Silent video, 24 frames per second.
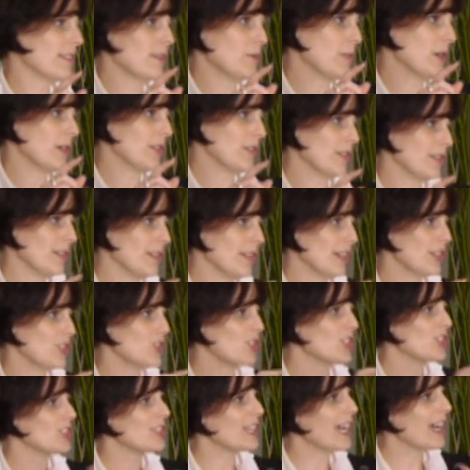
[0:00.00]
the button and
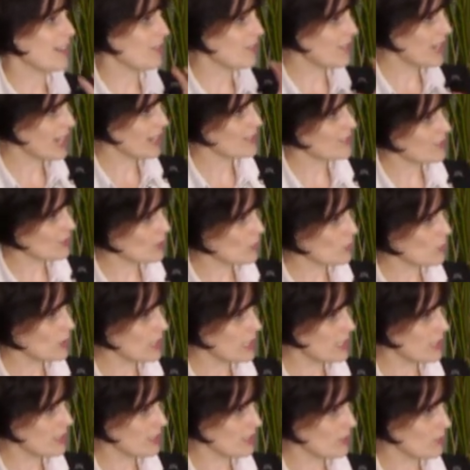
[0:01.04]
just add that as a
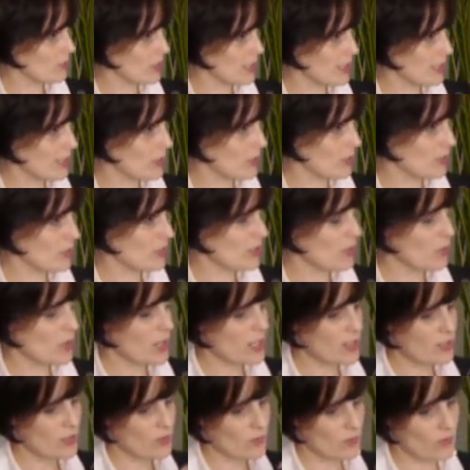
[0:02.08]
tweet is really good. So
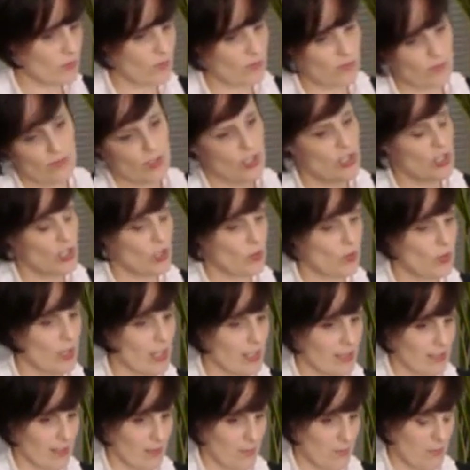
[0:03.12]
I sort of do
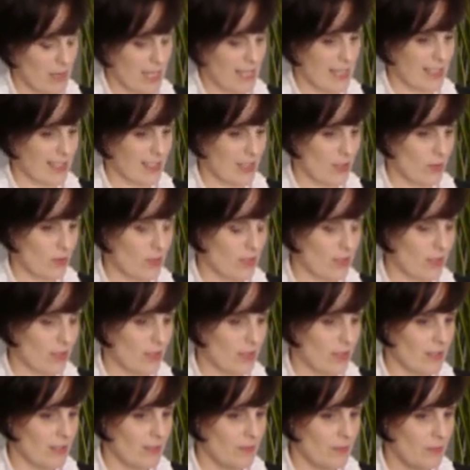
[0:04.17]
that as a mix. So
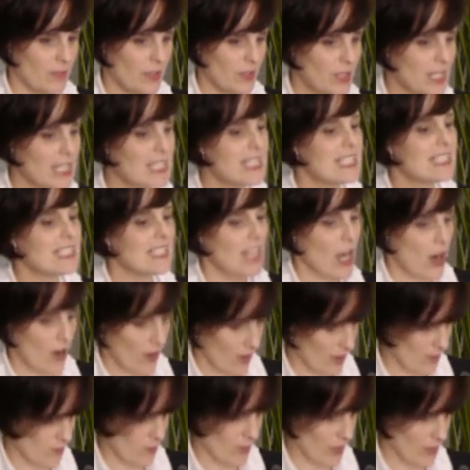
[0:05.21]
the thing is
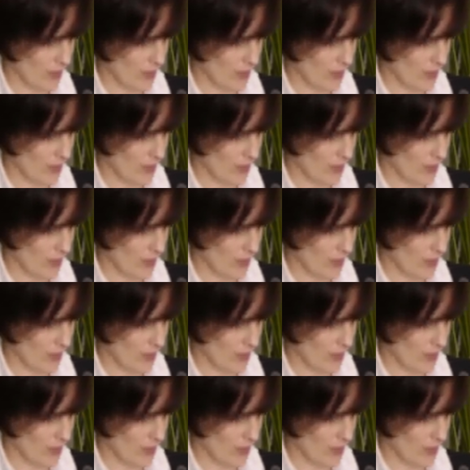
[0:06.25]
time,